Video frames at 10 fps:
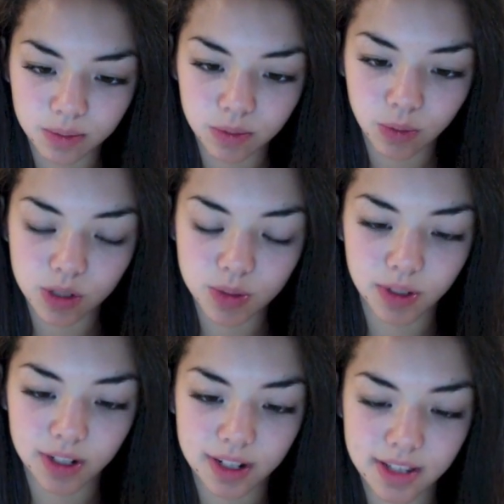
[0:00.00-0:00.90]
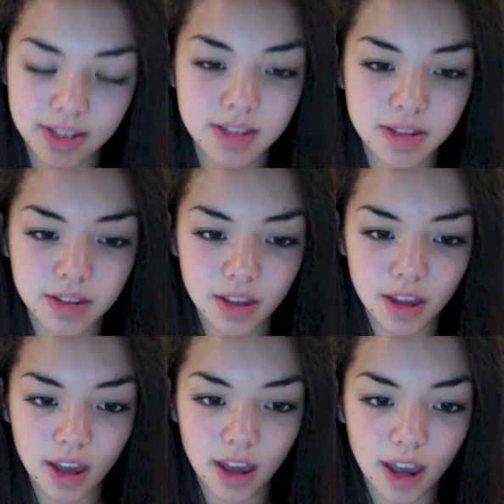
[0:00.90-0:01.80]
which one it is.
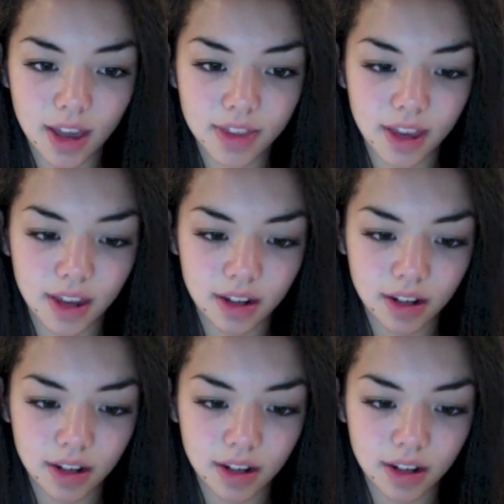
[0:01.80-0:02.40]
And then